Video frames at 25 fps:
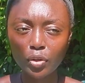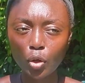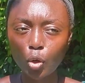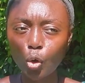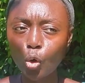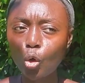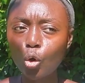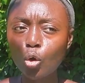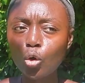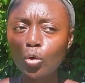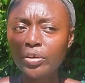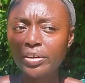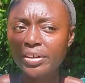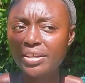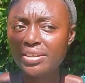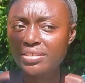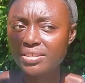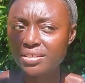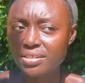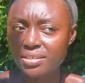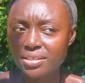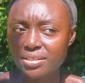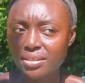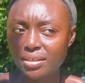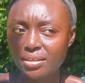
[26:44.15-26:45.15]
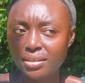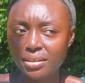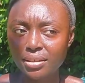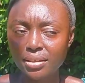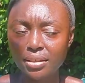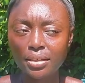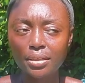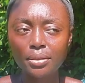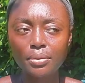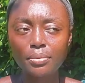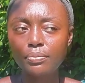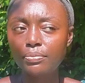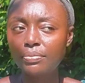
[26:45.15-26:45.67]
Horus,
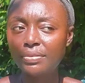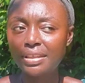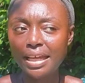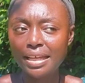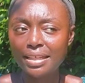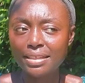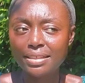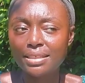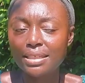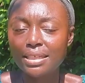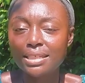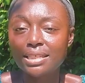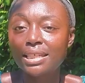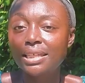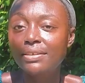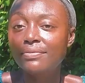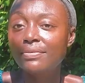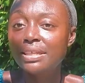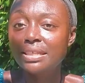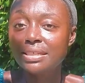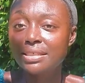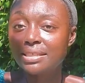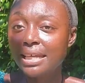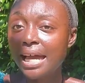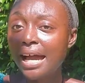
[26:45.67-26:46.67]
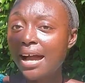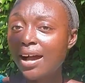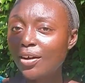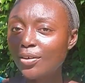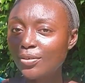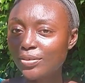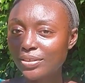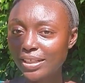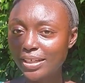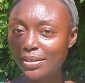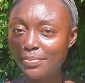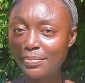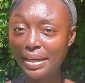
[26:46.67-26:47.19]
that doesn't even
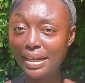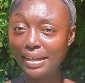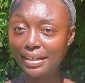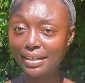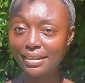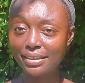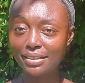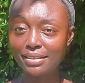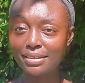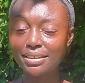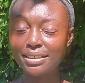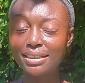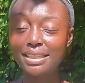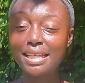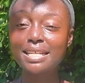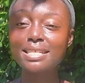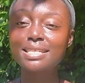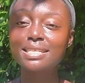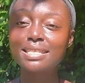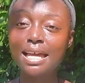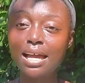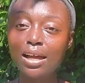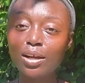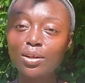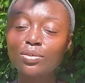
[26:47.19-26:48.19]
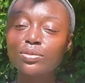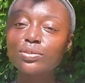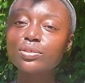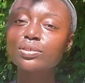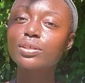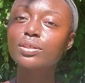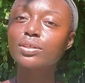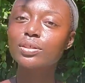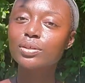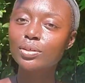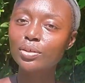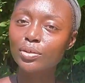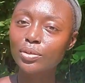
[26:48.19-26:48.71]
sound Kemetic. That sounds
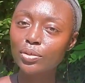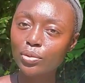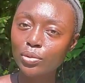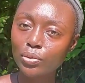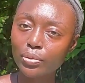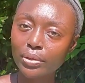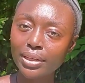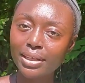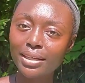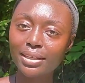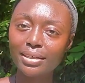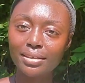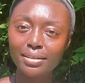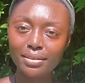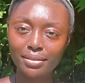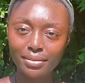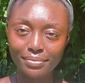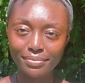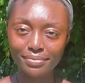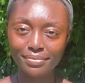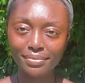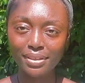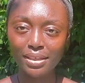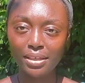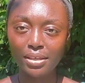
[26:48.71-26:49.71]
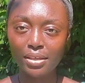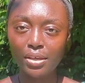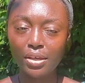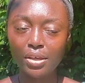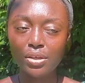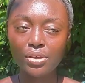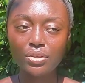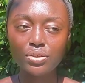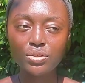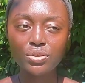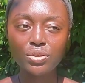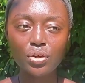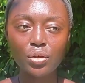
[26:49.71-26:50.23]
Greek.
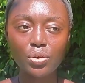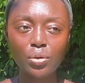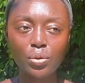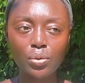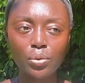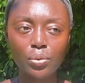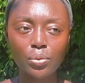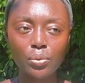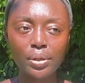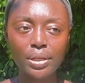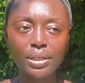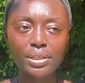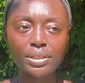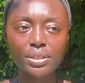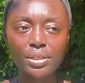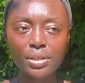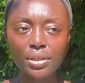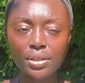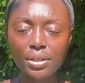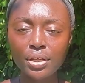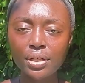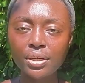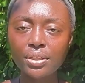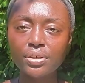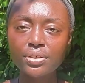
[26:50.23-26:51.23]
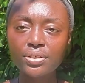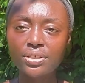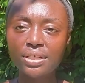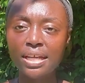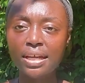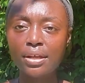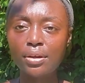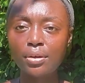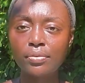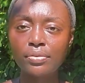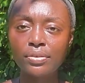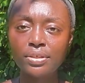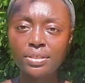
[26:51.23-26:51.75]
So it's good to
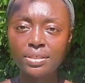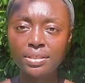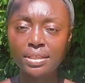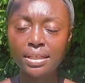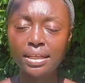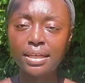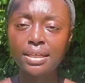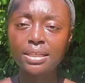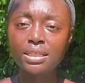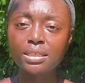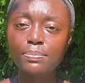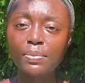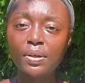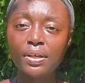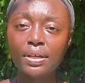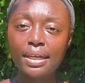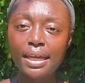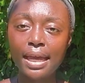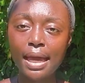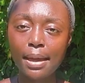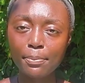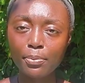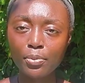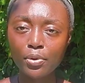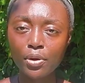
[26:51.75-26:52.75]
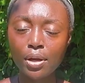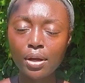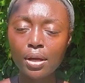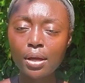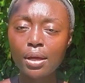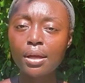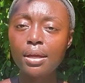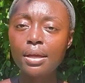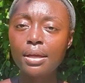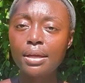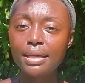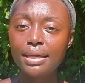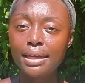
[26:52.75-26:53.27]
understand all these things. But
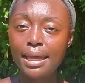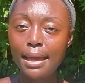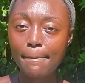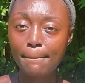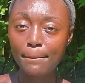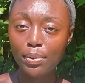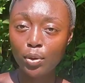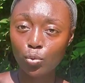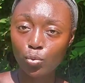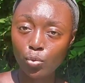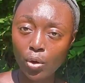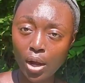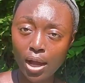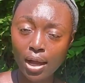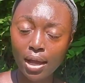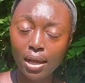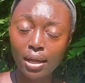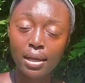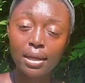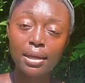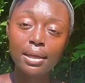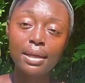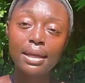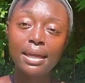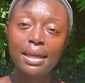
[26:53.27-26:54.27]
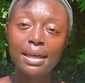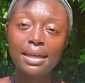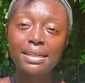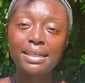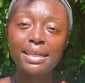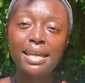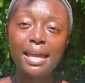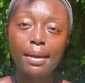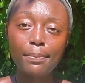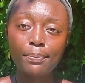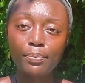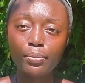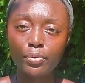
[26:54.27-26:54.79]
Khepra, Khepera
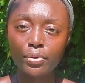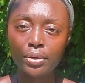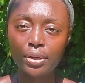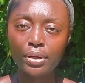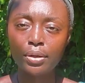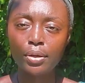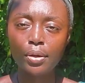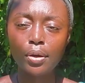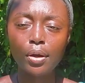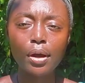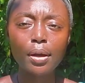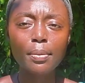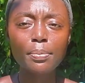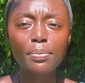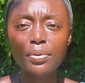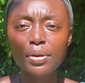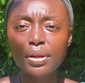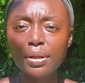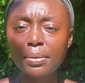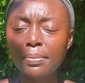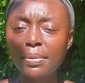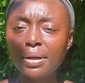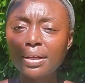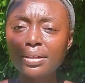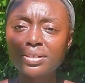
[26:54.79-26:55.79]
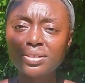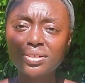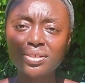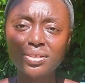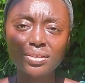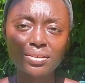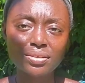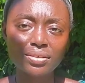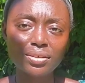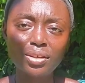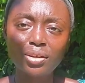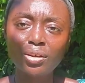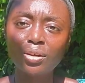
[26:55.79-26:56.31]
and Khepri are pretty much,
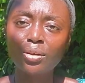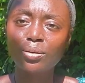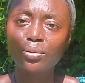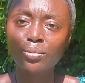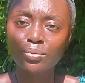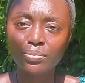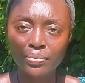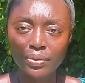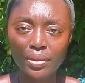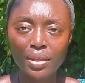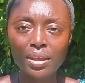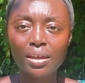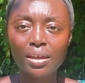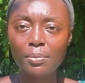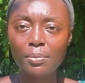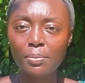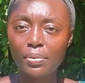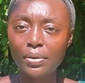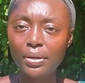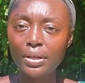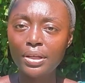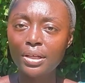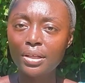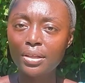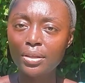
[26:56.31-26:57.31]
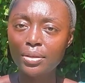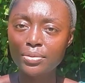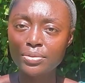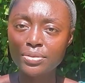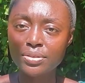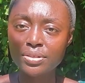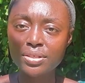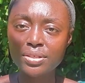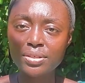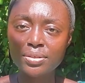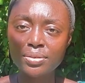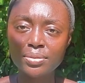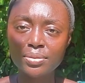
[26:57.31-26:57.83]
you know, pretty
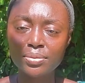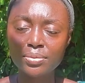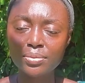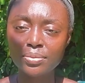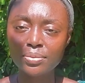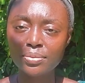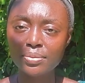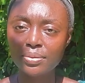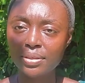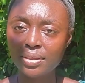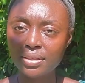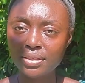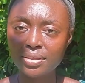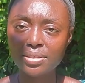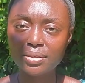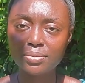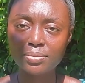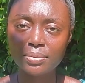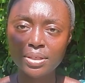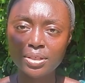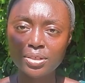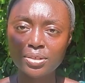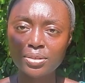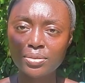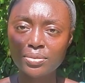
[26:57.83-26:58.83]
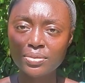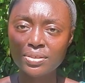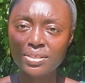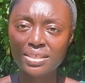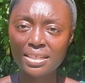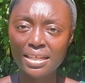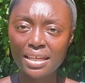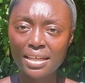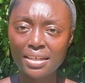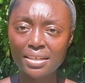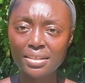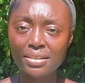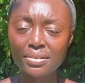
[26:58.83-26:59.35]
close to its original
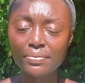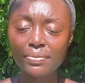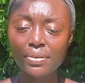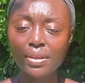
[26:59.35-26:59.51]
state.